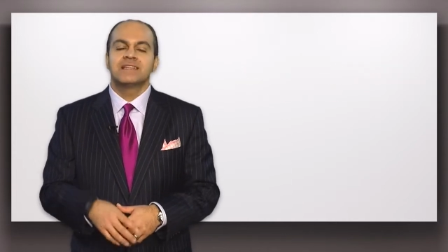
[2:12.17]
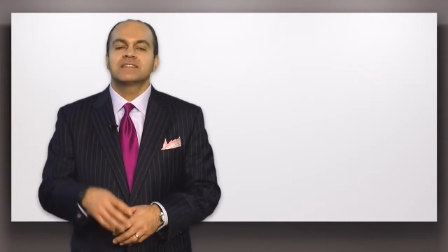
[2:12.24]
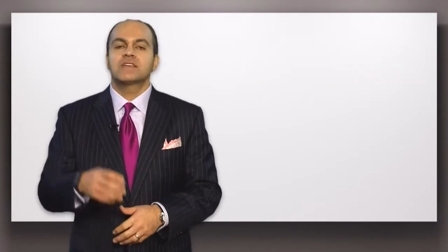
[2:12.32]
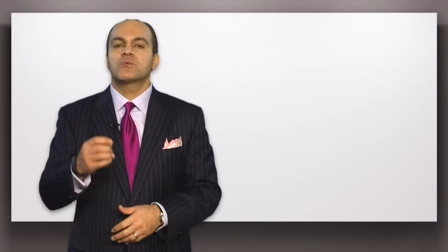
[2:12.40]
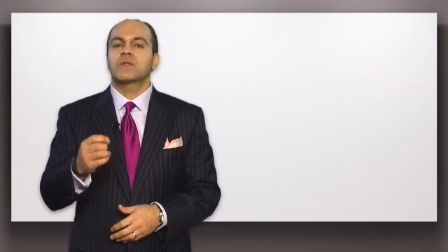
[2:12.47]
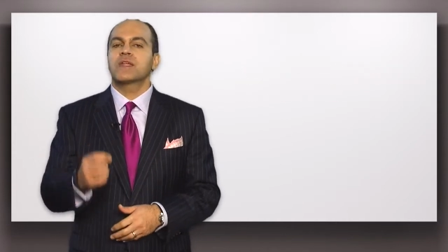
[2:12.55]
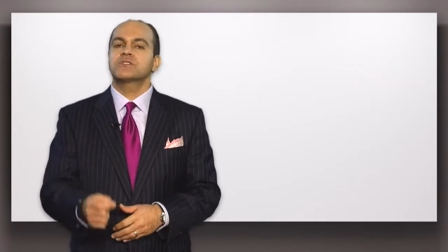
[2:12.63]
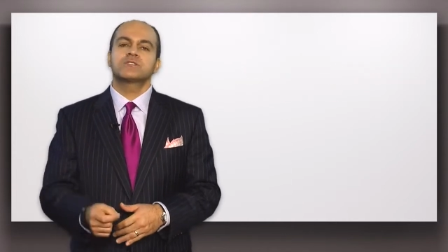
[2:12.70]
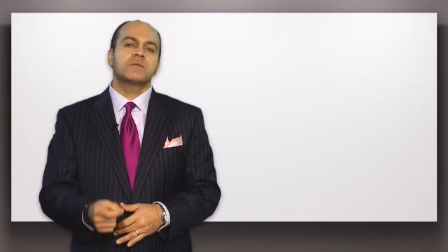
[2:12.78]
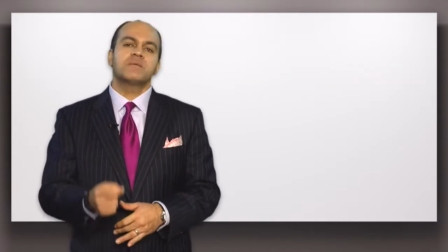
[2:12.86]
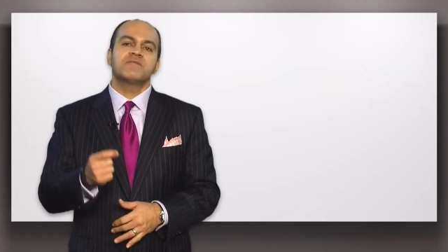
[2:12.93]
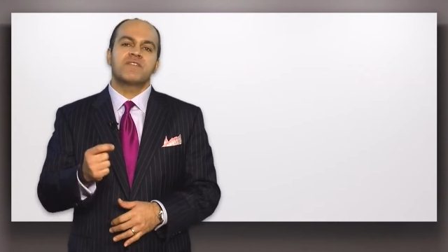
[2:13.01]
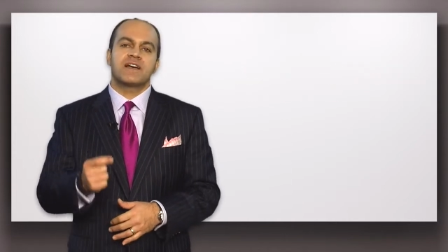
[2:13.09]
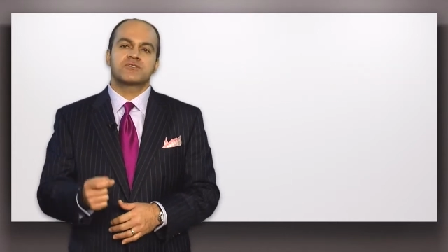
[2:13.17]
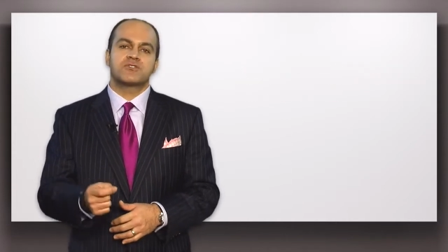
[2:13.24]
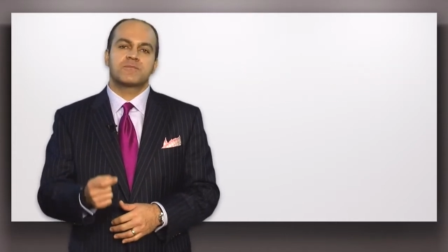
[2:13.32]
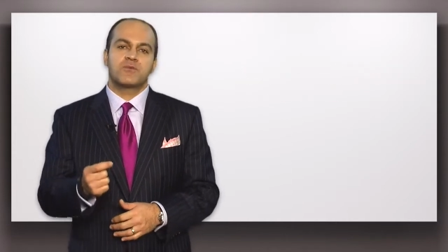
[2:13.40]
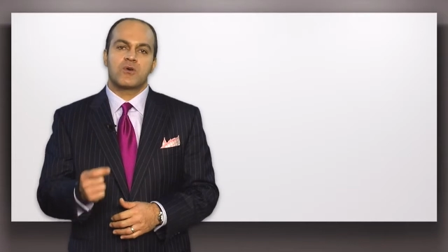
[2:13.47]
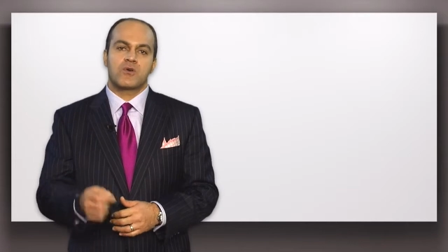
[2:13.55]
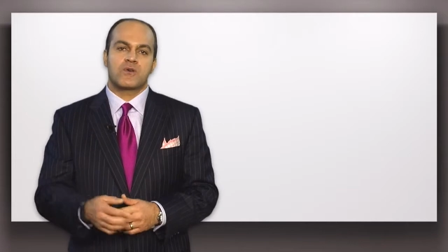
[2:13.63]
The Relationship Investor
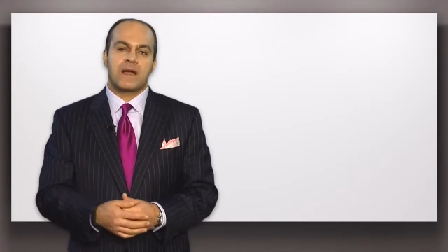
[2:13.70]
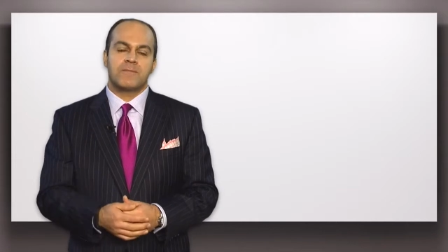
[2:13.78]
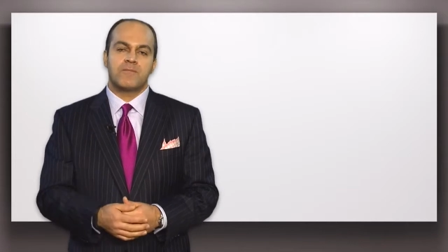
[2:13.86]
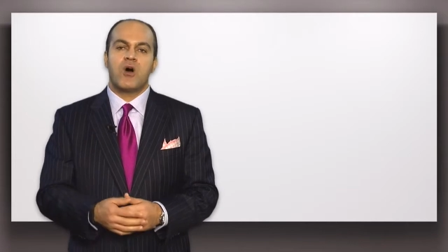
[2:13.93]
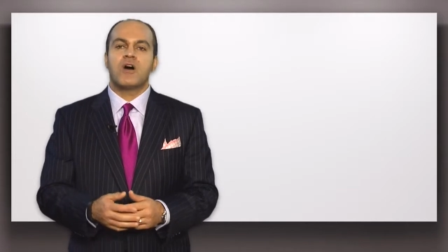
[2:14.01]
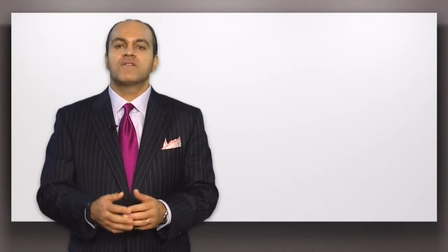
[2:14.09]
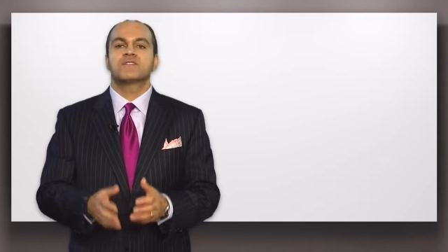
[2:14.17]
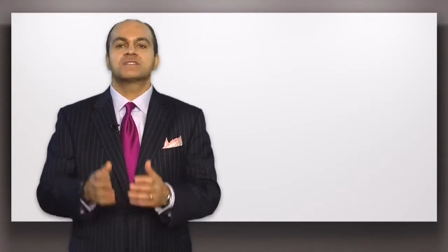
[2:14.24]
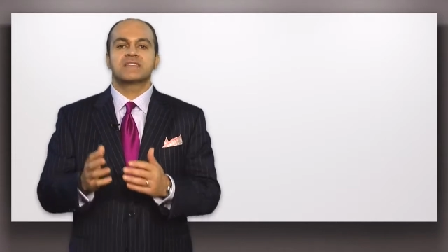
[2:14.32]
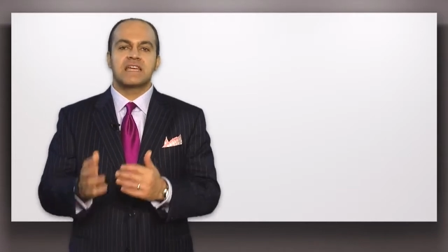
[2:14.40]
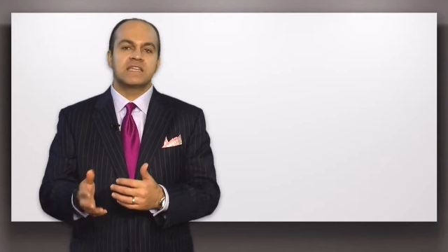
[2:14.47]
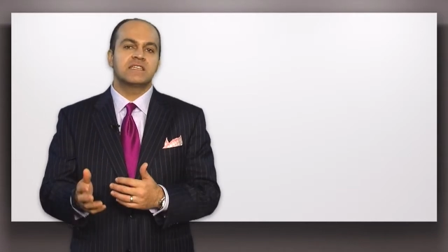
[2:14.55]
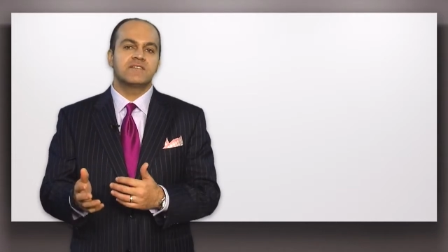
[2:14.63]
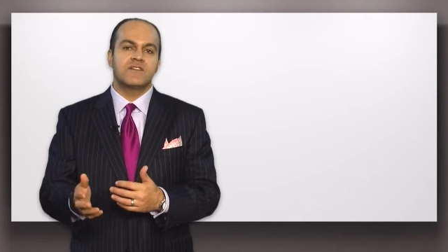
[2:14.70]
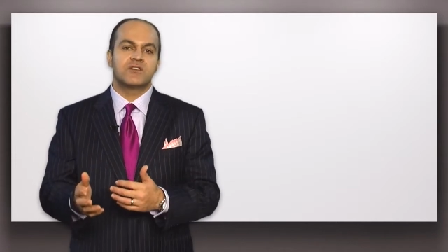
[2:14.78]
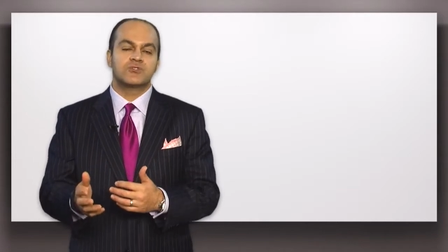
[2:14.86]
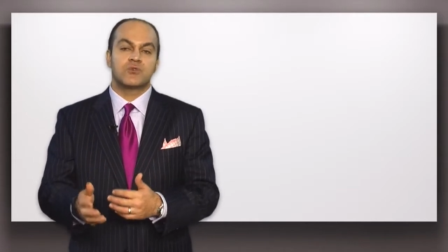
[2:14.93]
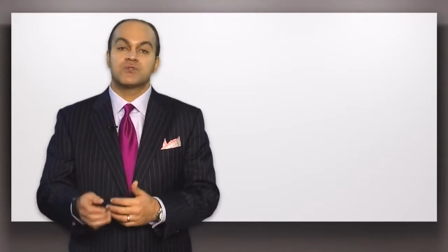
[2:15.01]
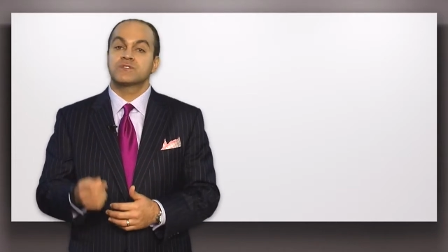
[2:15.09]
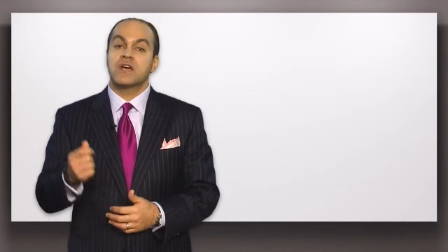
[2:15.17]
Program offers
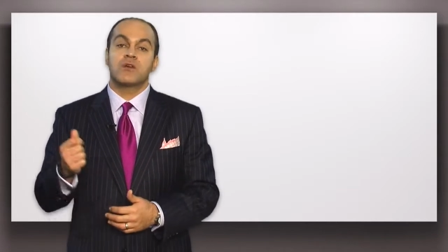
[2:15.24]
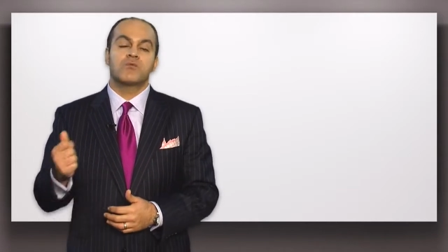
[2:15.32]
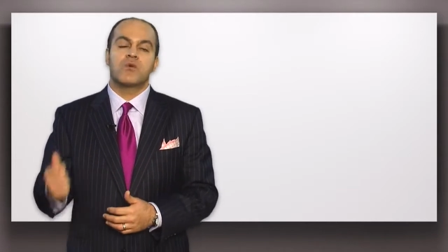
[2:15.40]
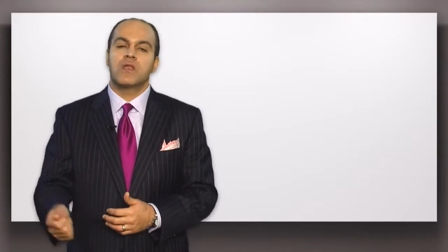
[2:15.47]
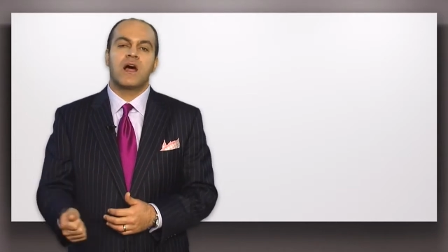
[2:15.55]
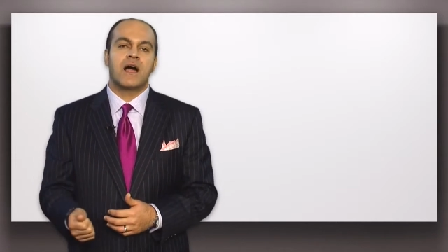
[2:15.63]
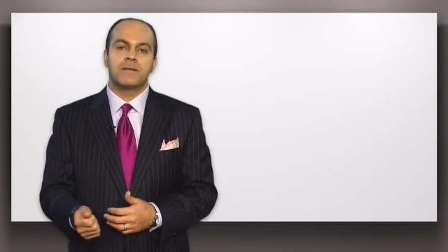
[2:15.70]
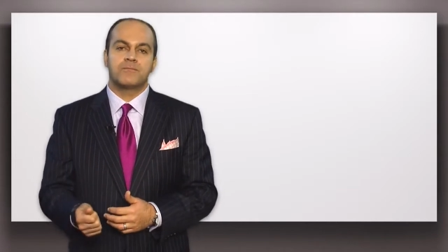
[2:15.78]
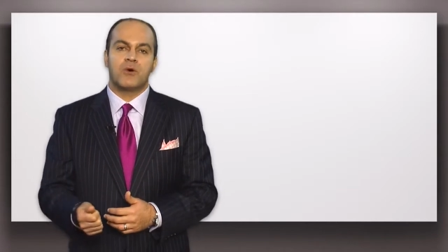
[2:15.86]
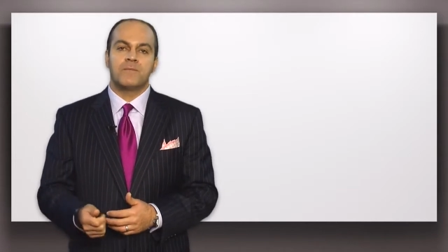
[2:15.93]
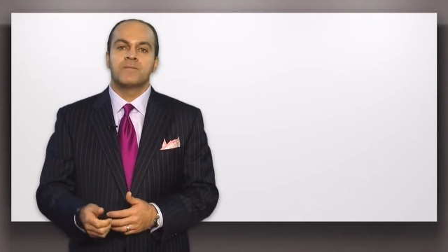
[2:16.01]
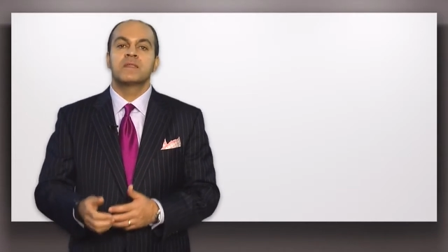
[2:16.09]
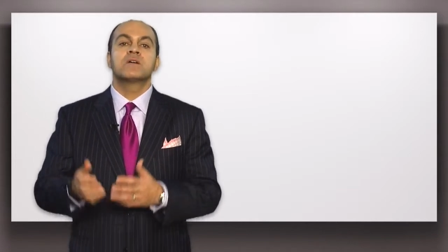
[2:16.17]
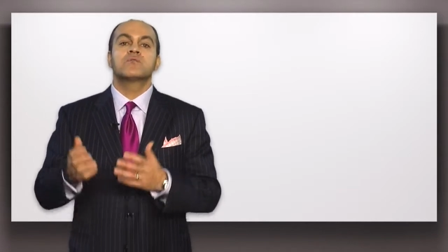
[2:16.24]
individuals a reliable,